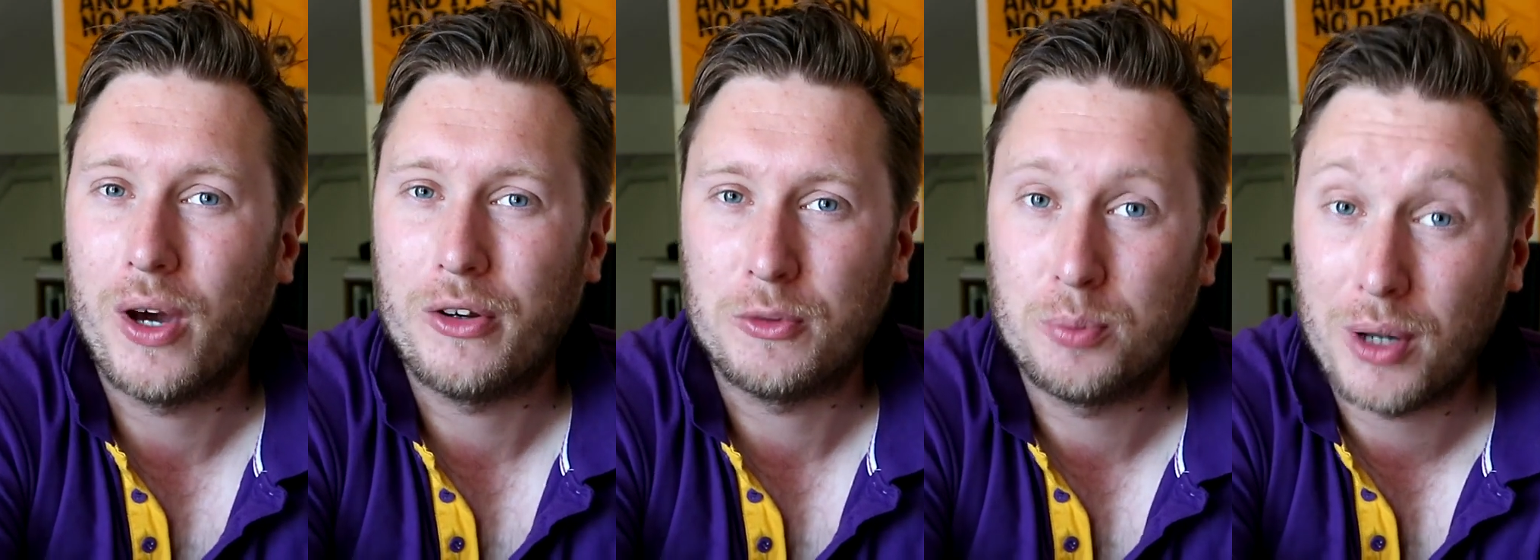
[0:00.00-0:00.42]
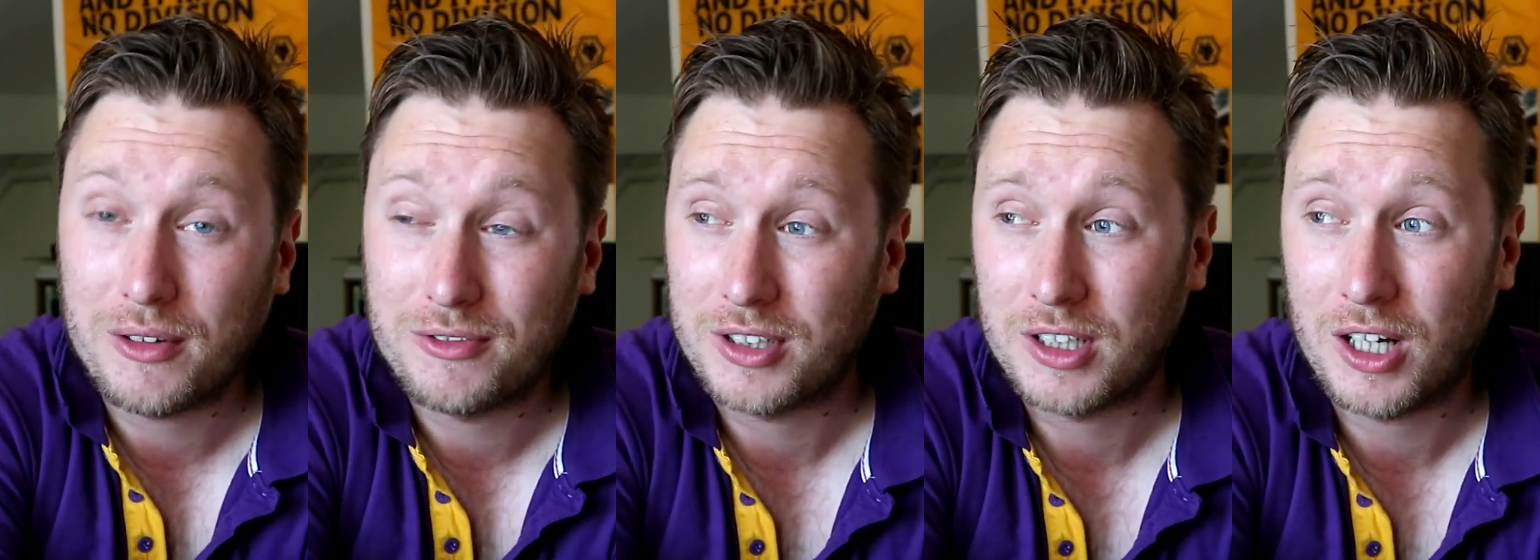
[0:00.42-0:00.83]
whereas
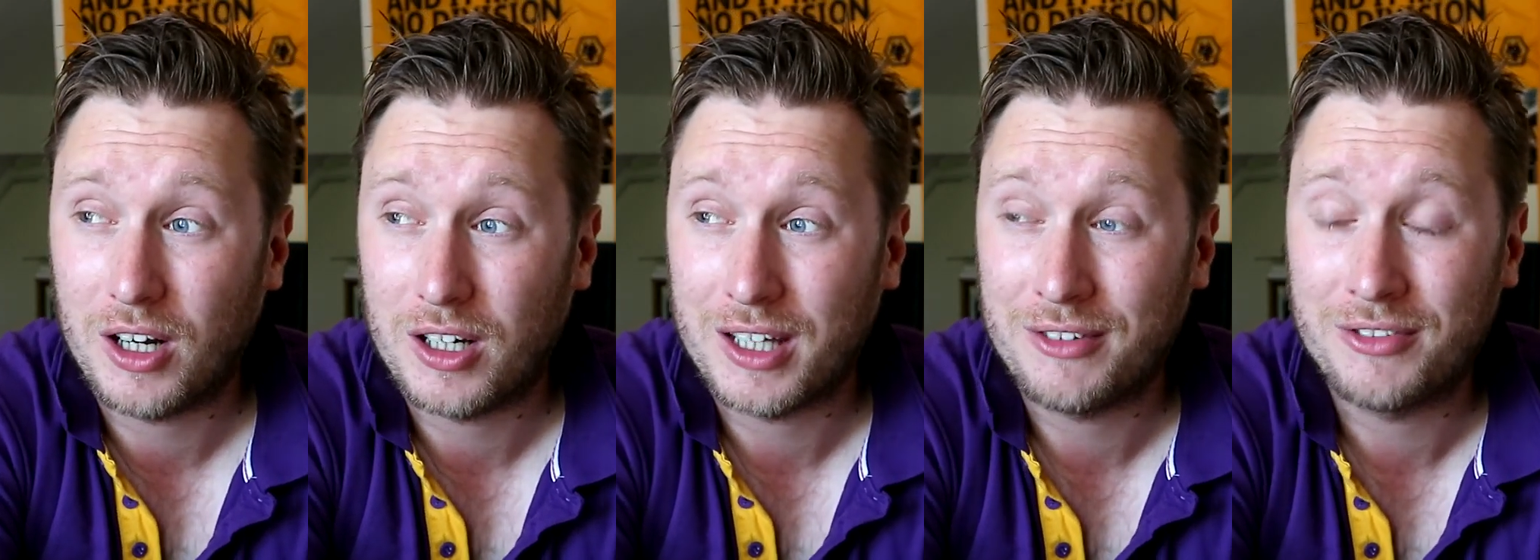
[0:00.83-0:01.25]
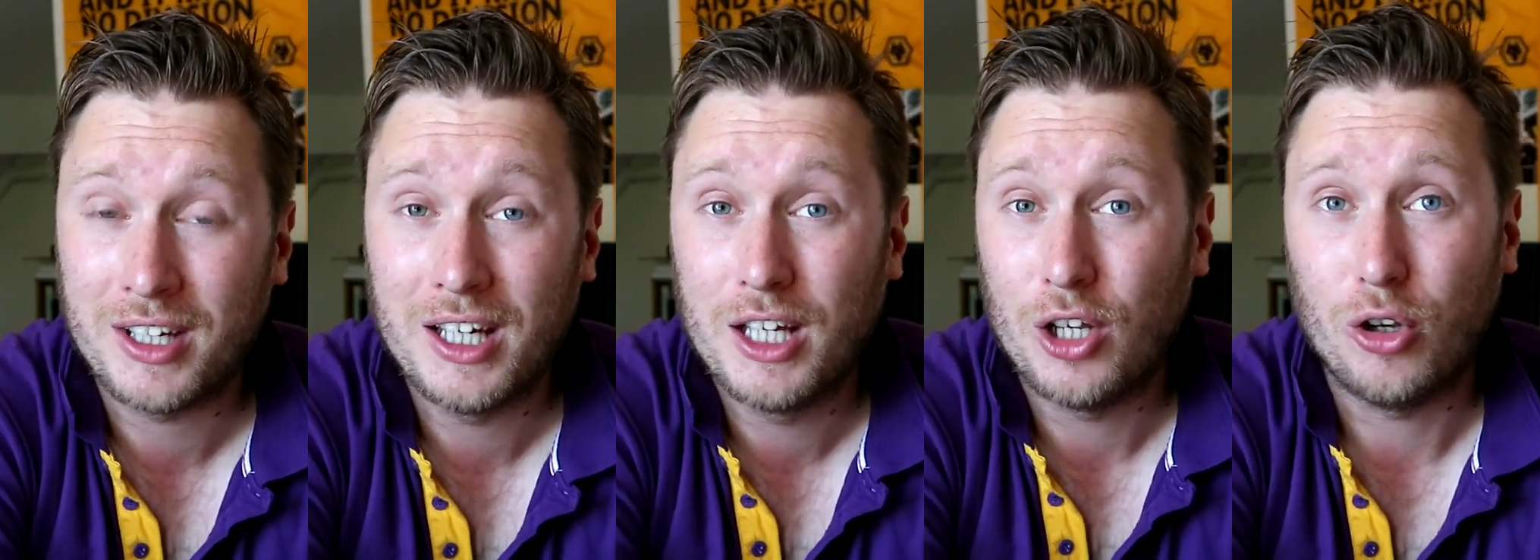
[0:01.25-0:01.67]
Brentford and Cardiff
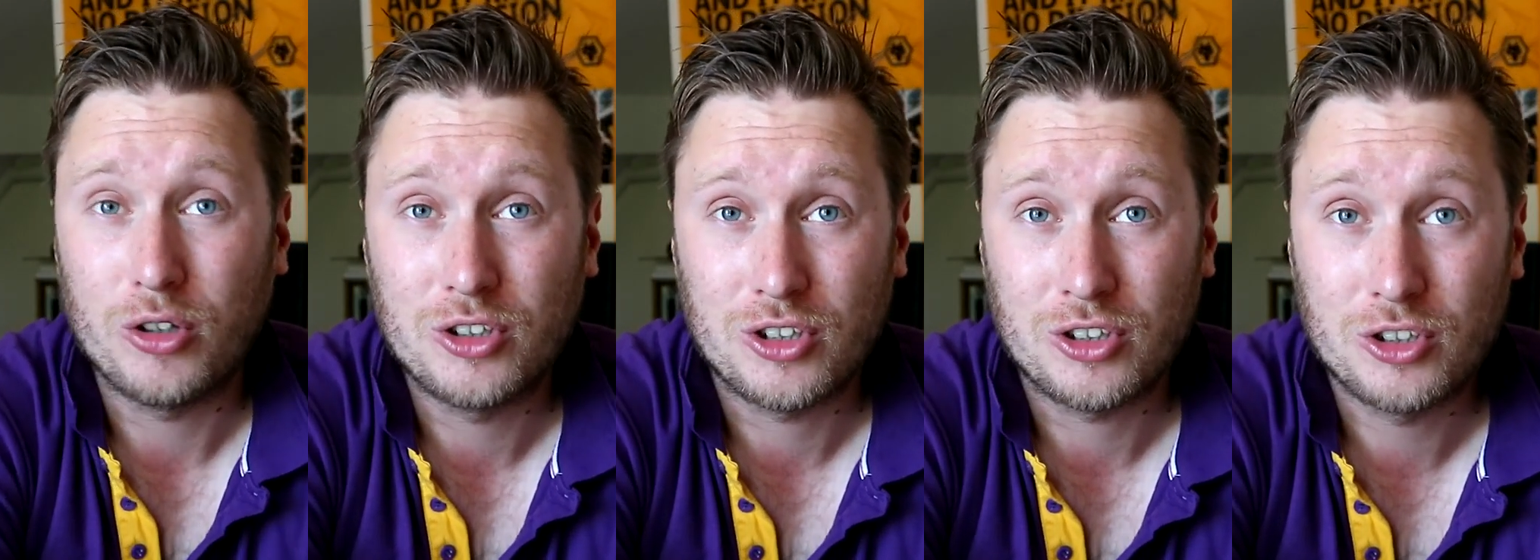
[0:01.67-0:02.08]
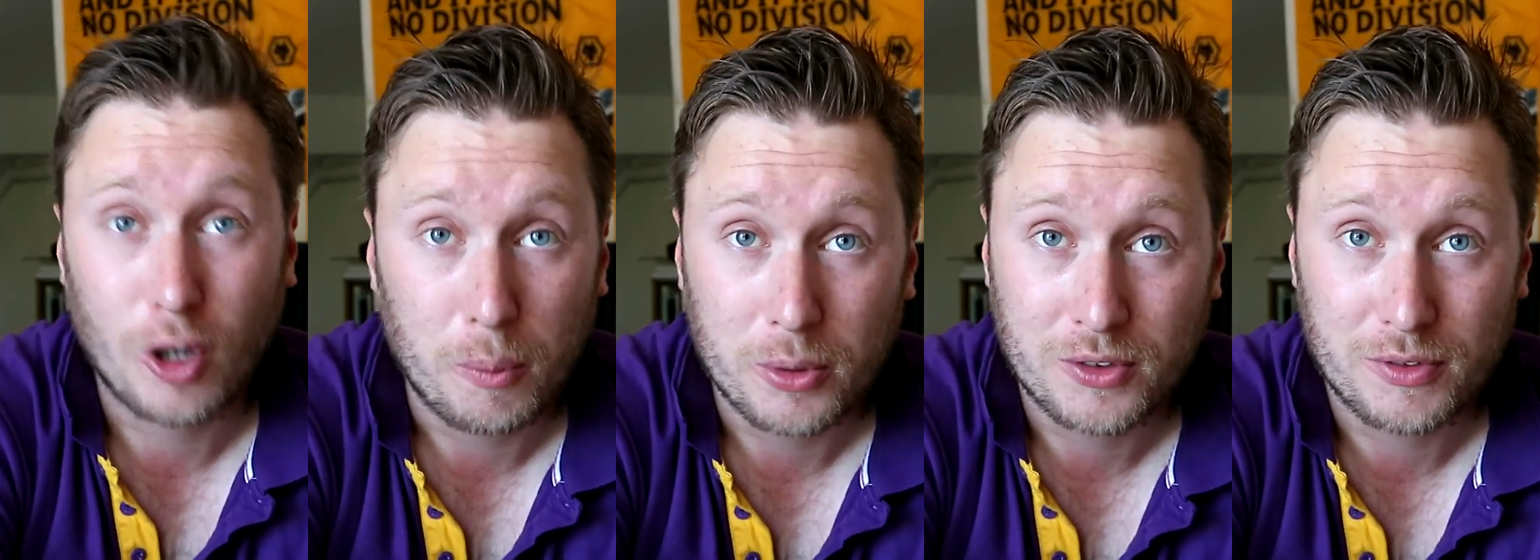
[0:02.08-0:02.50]
look to
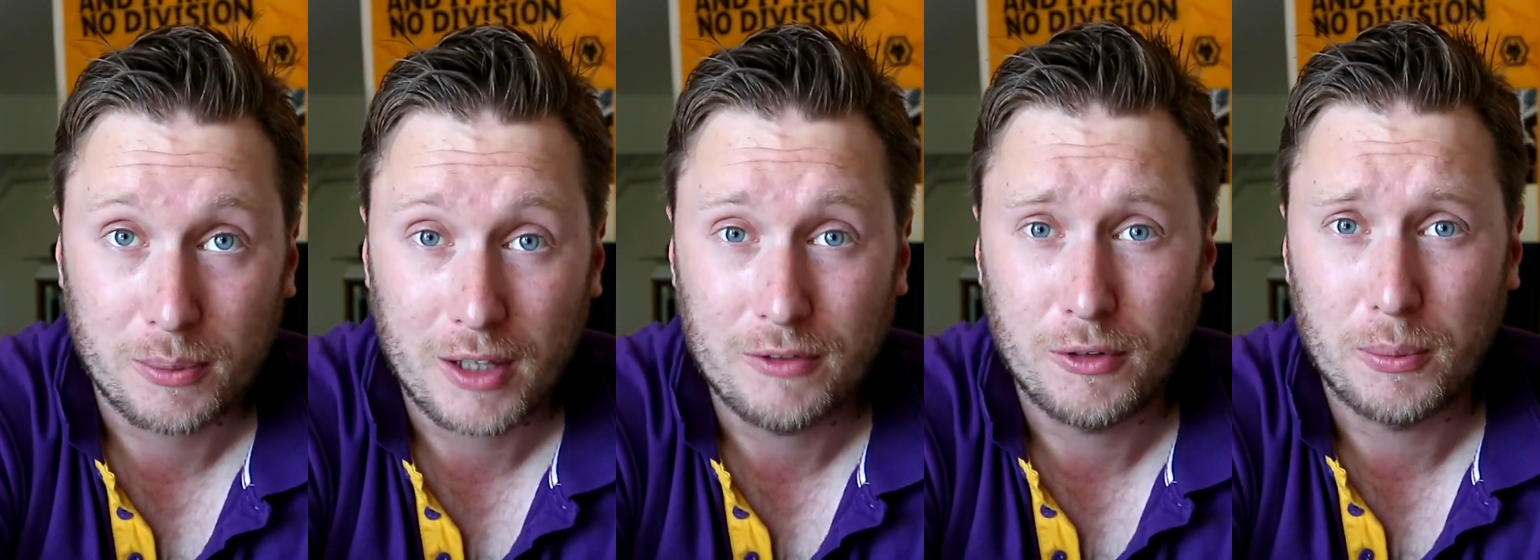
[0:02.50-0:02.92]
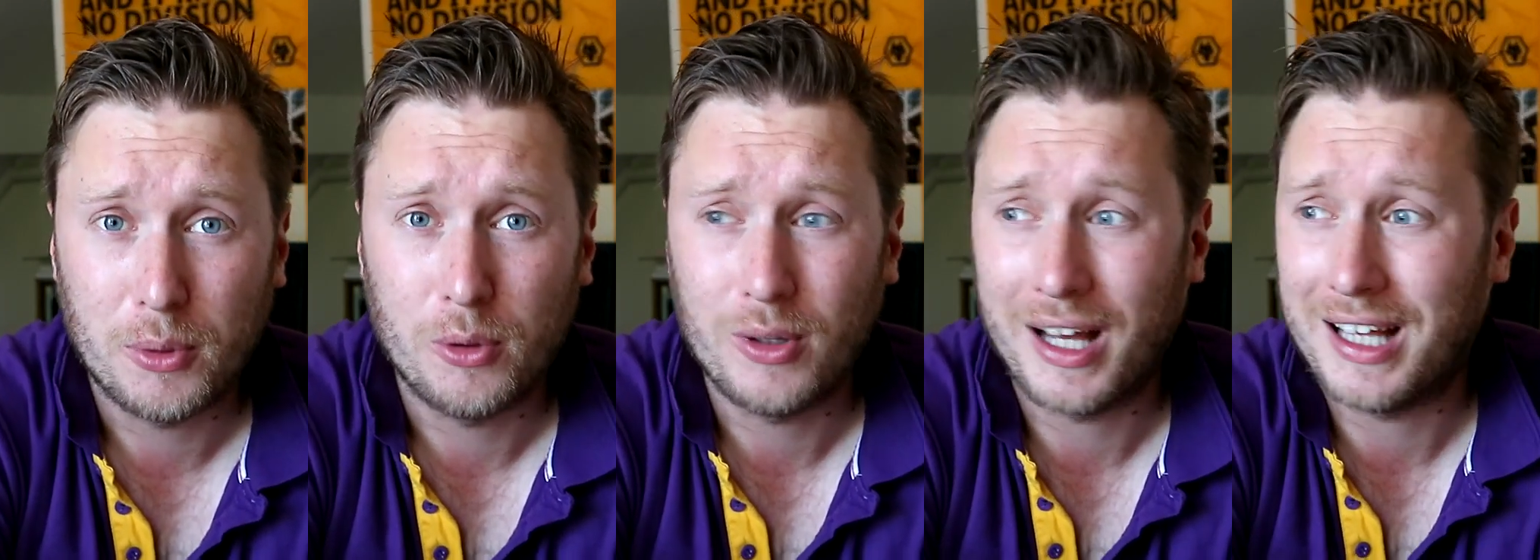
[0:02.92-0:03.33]
stop us from playing
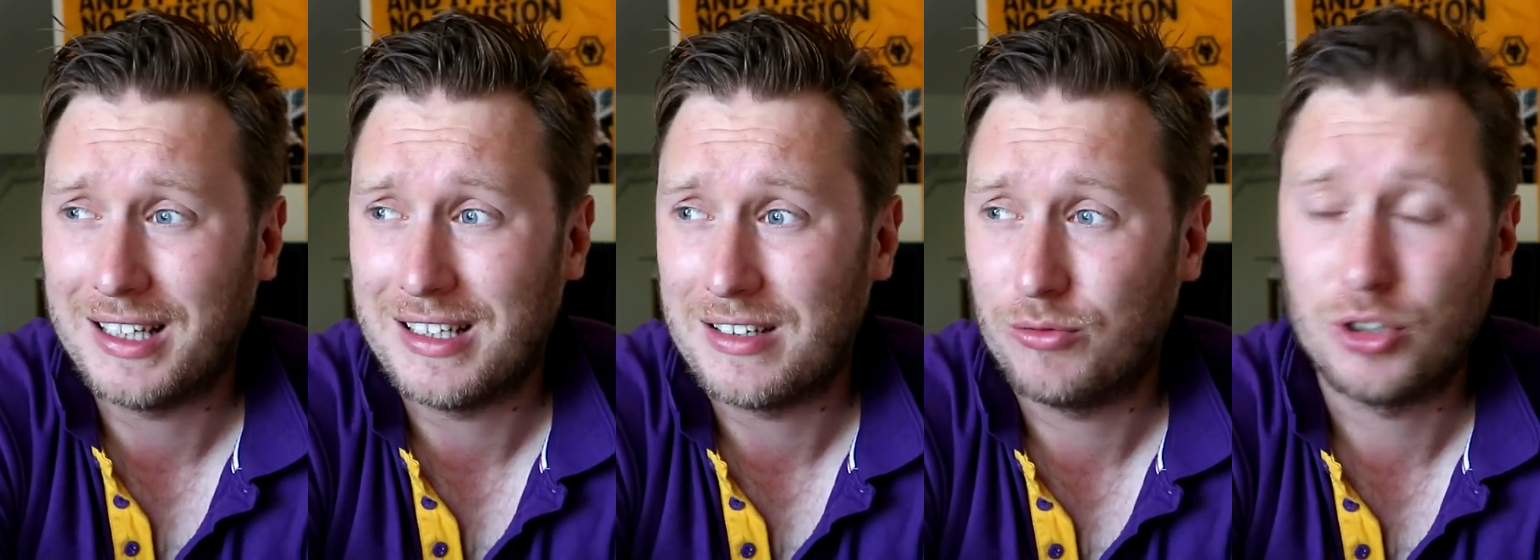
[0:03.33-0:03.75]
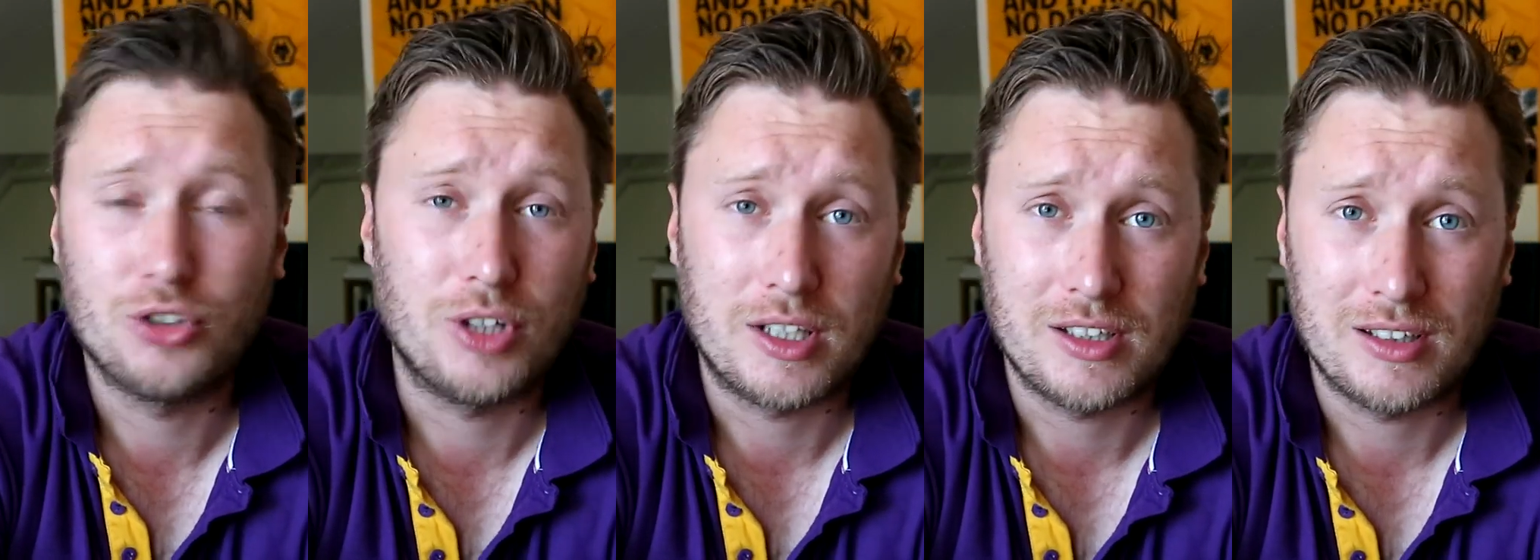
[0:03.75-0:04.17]
football and
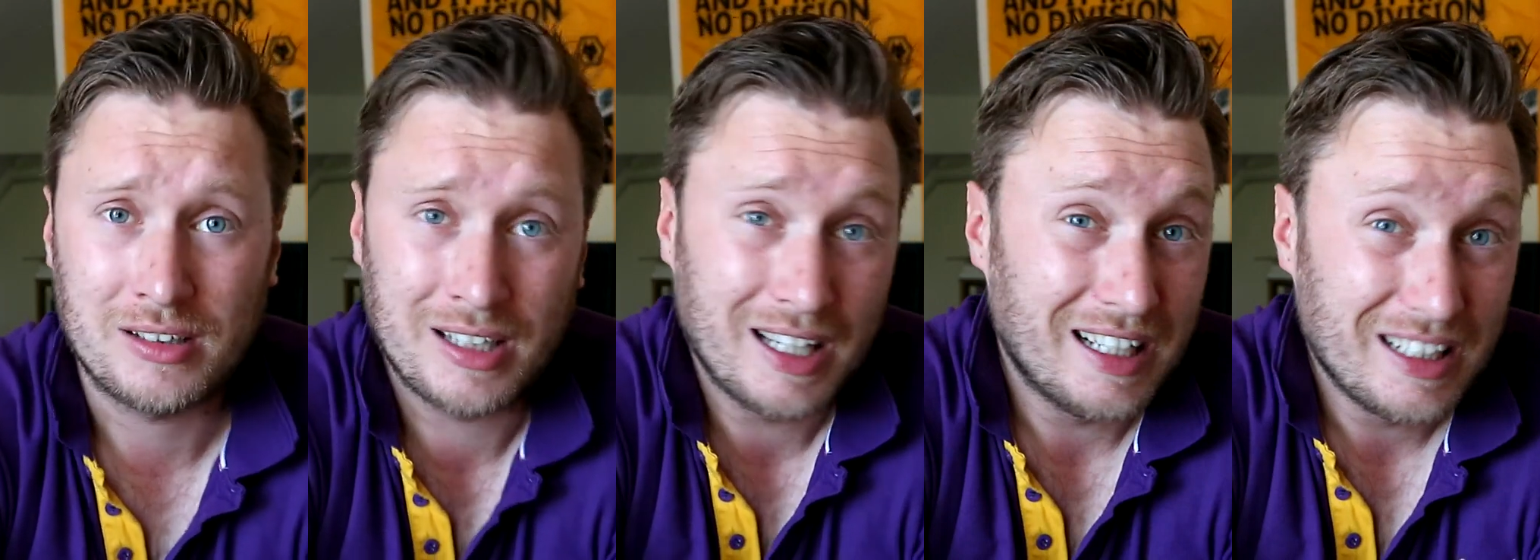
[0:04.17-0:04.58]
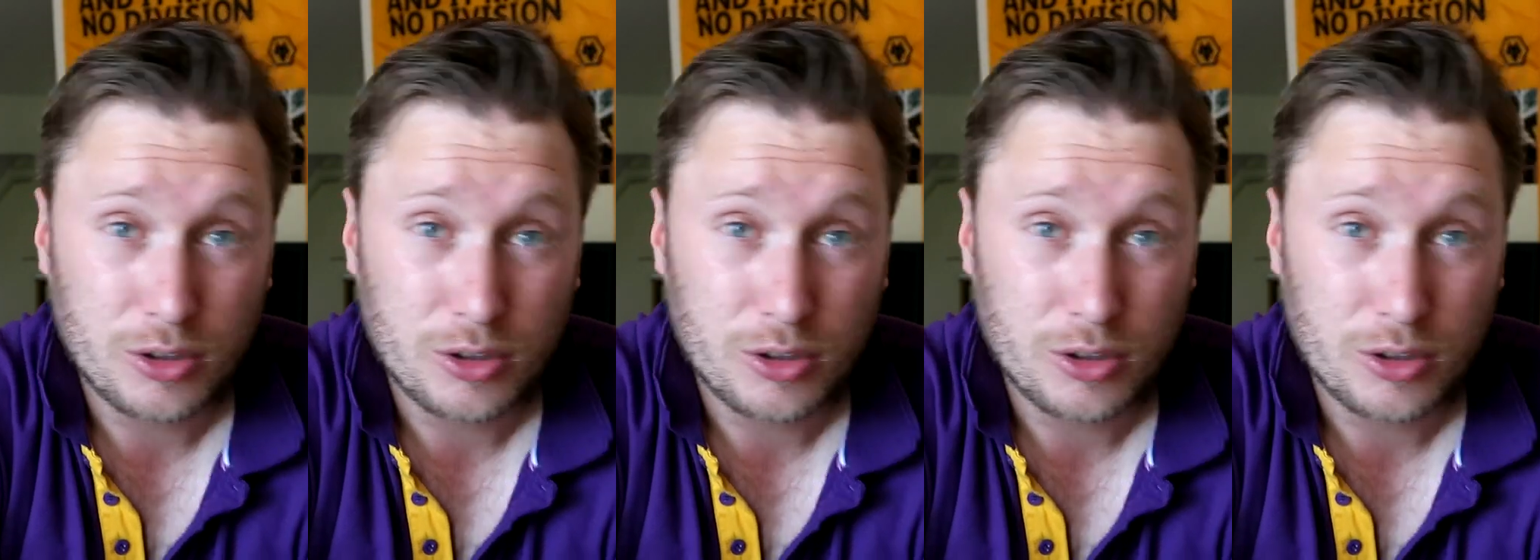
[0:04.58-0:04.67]
restrict us.